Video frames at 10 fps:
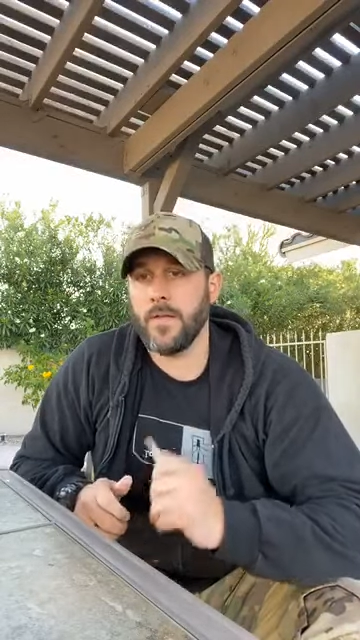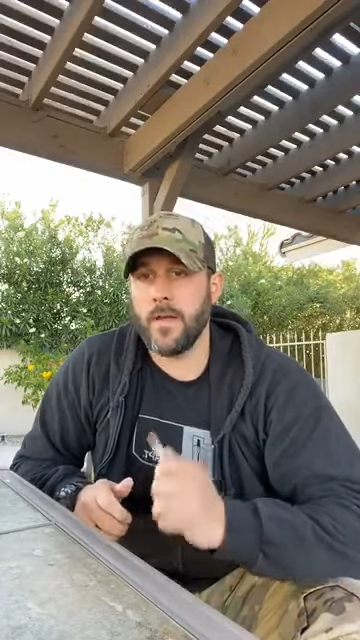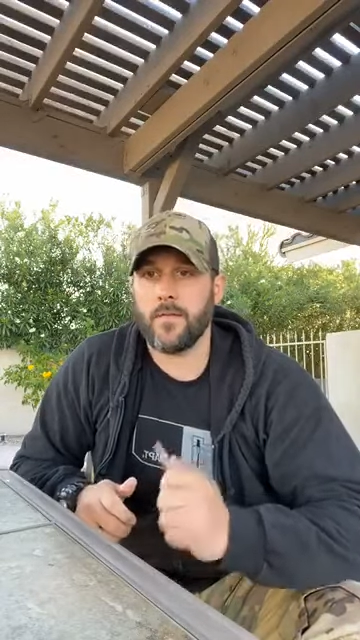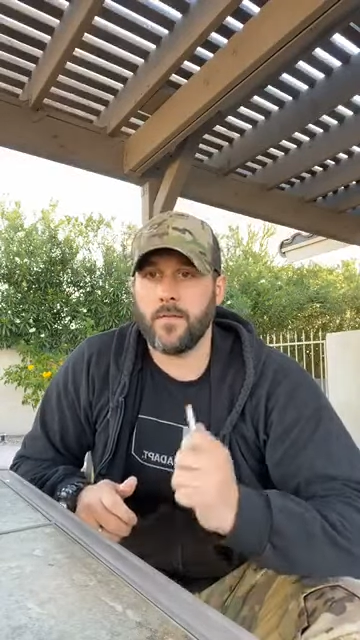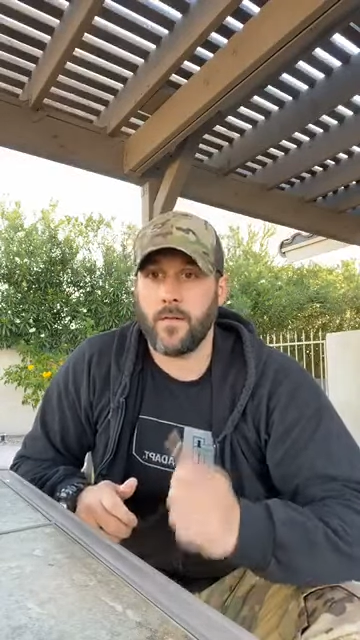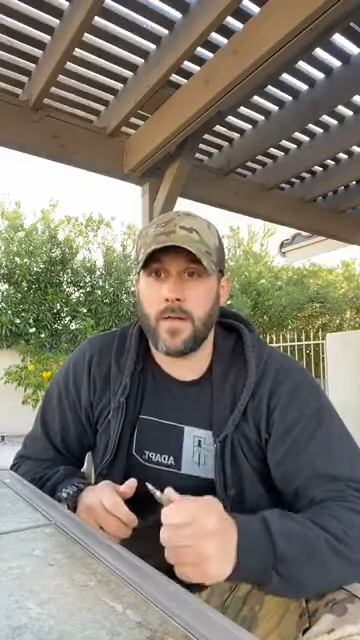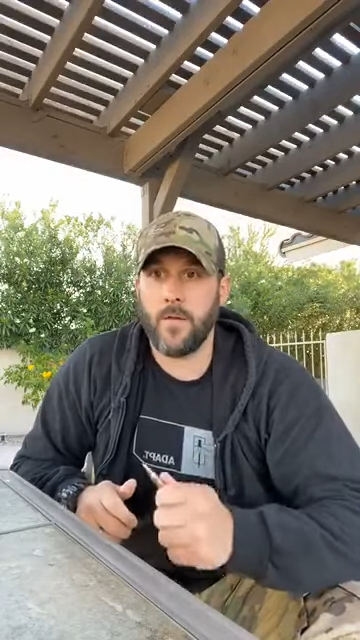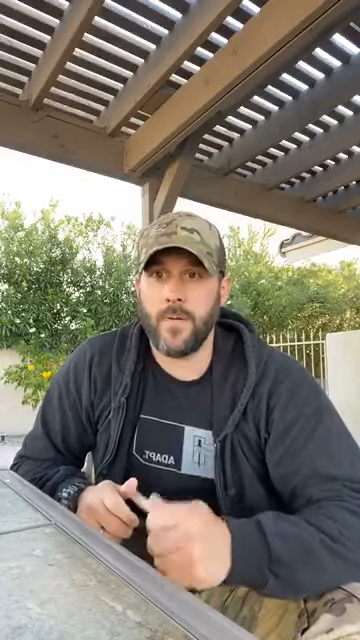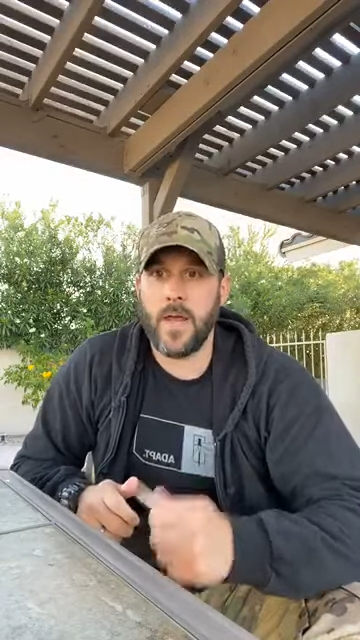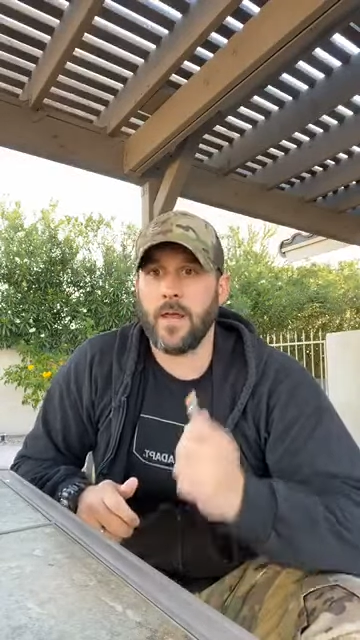Yes, there's a
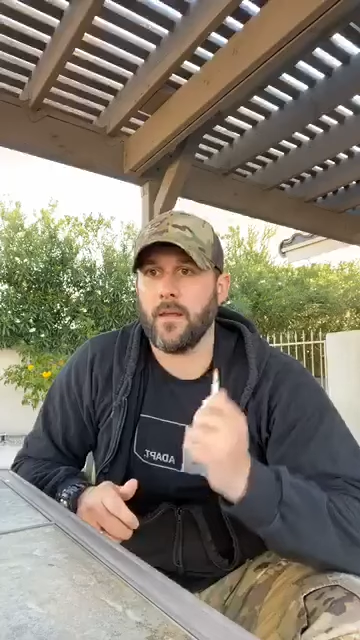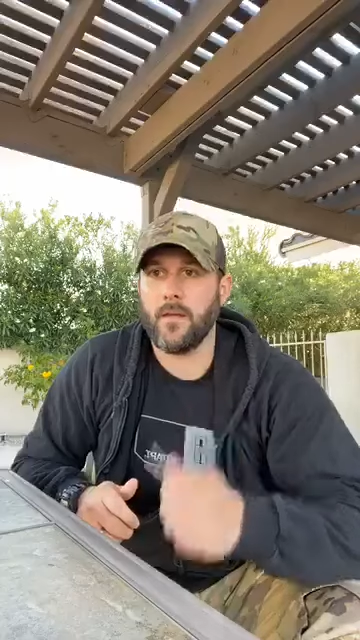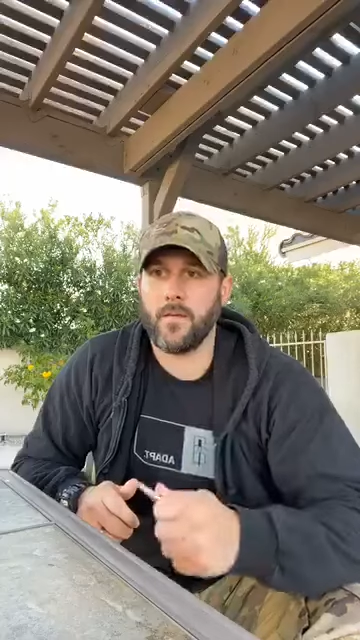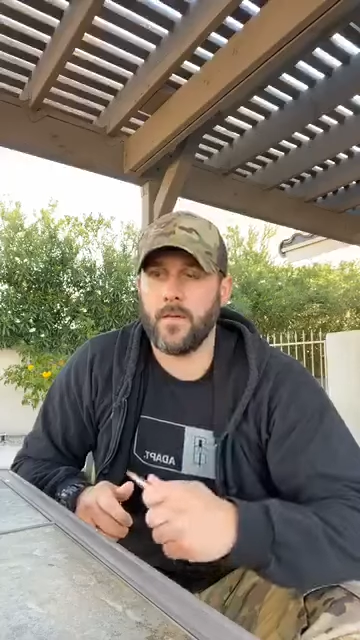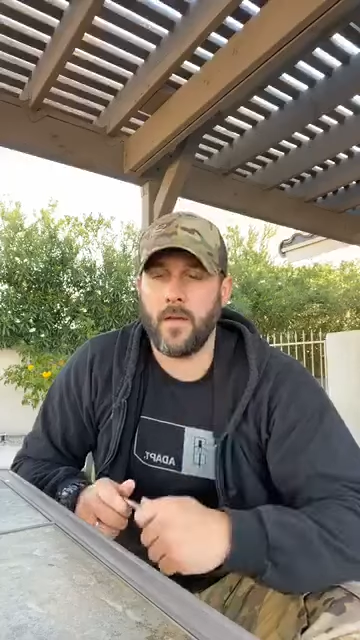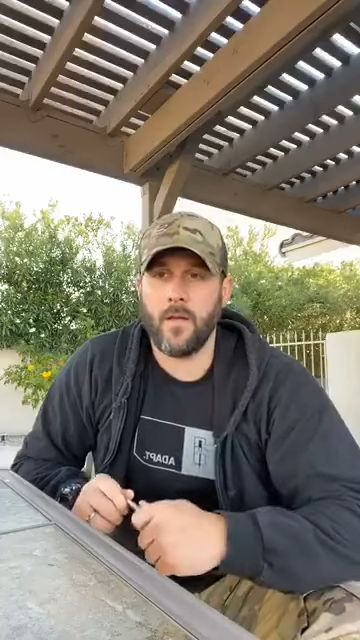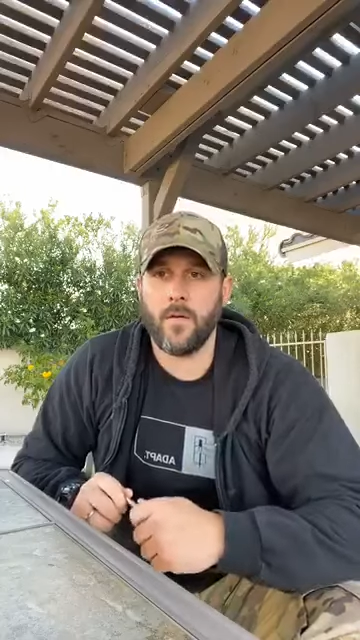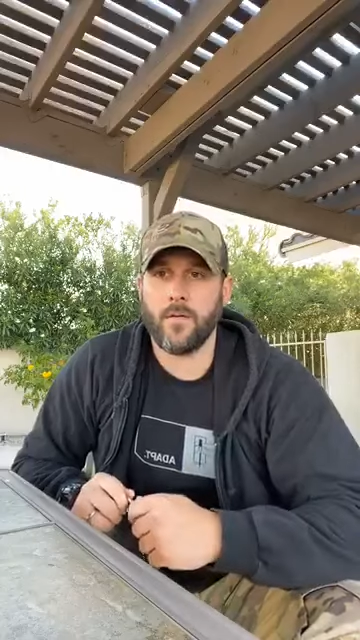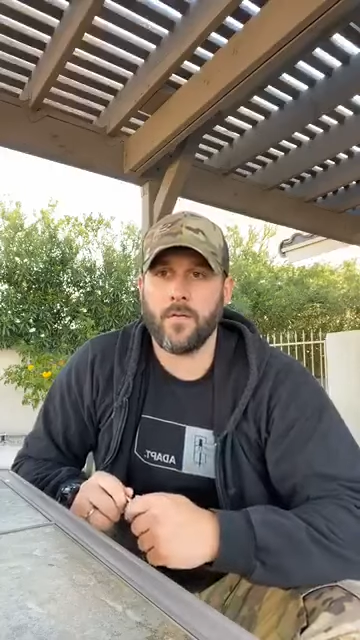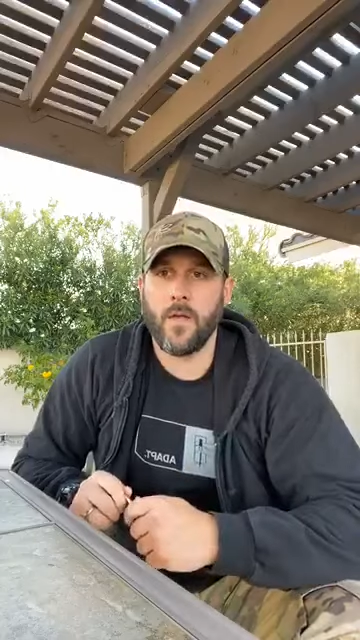loud bang and there's a
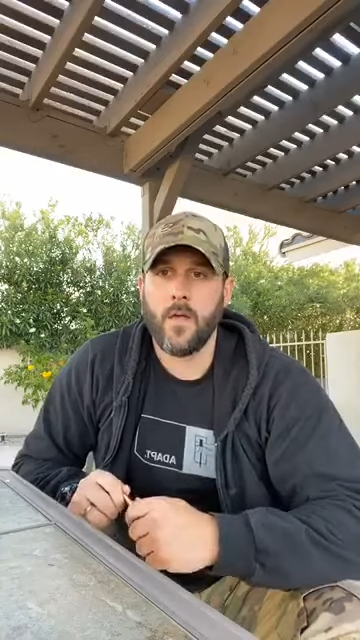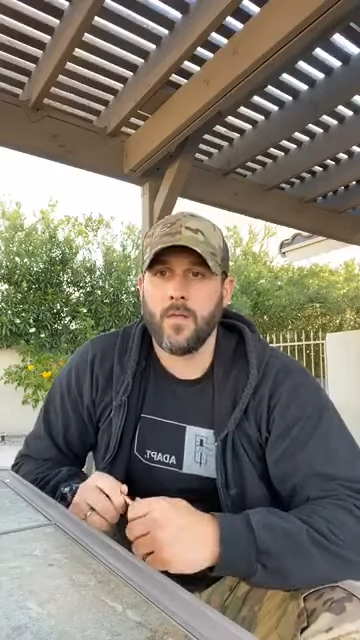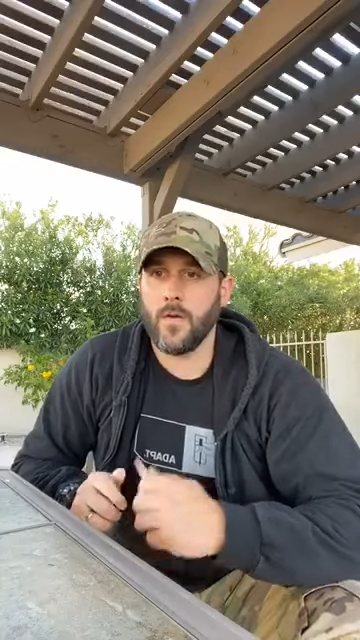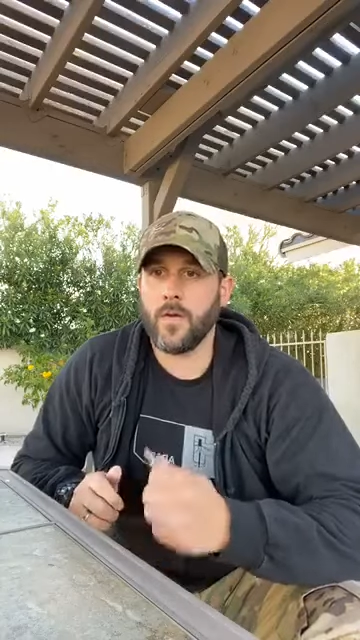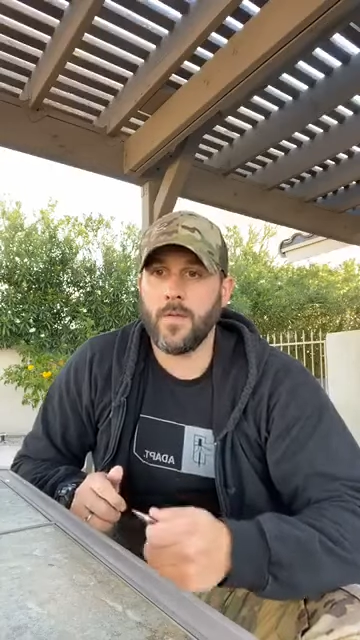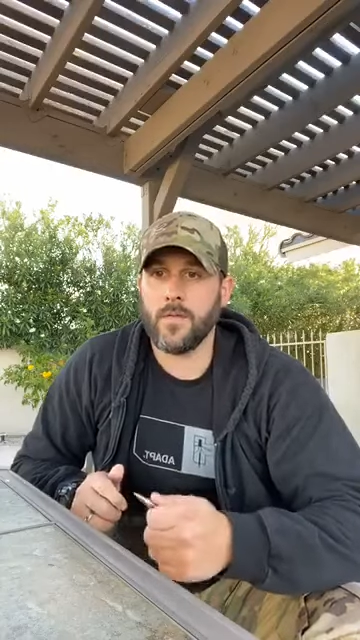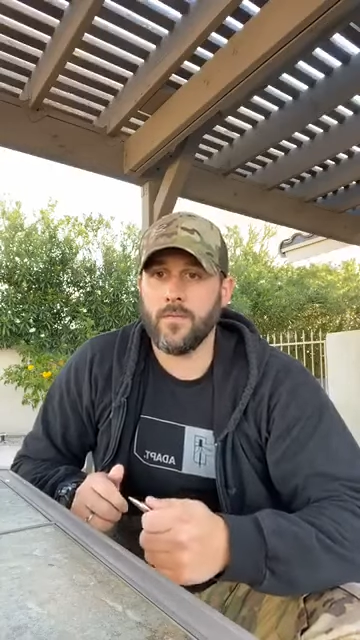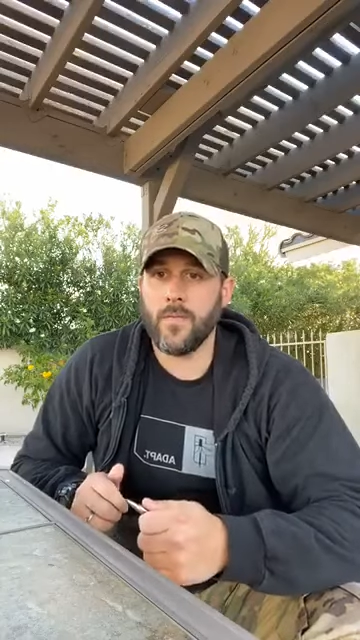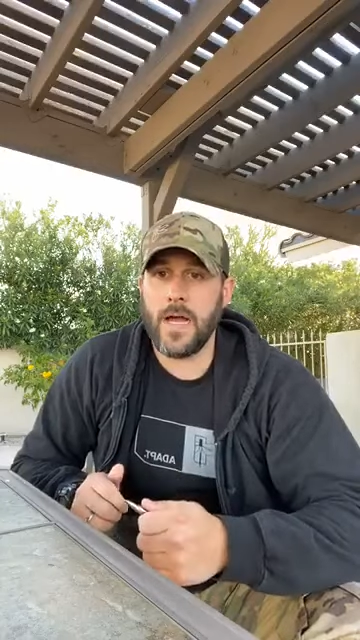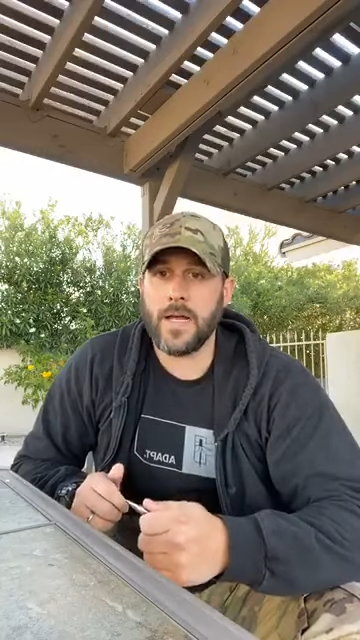there's there could be
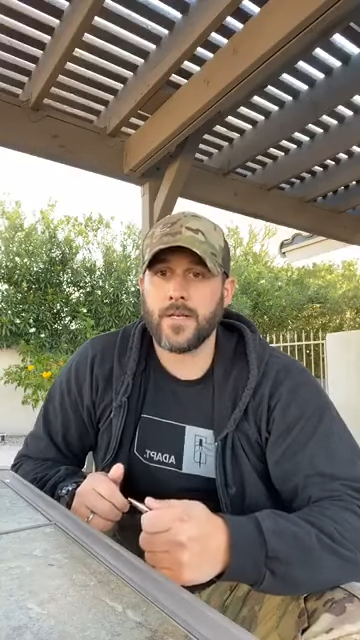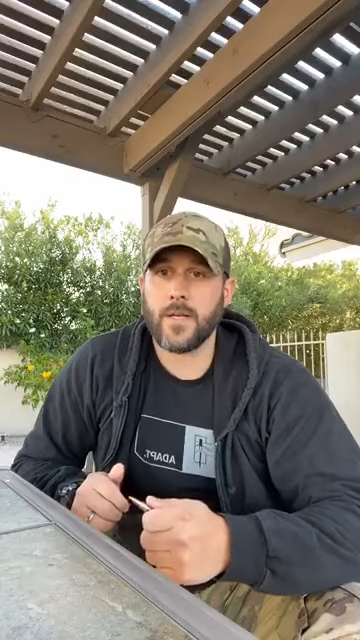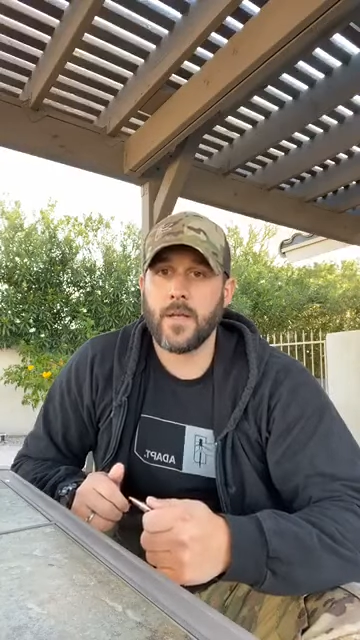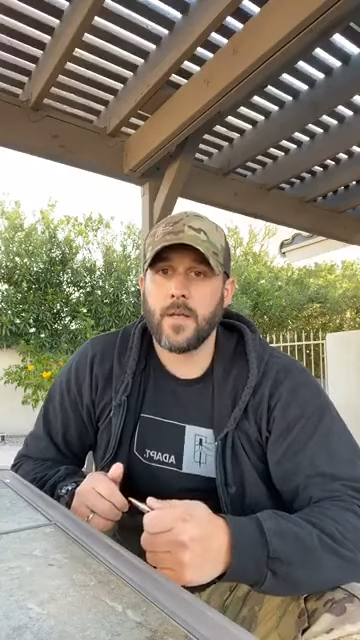some flash,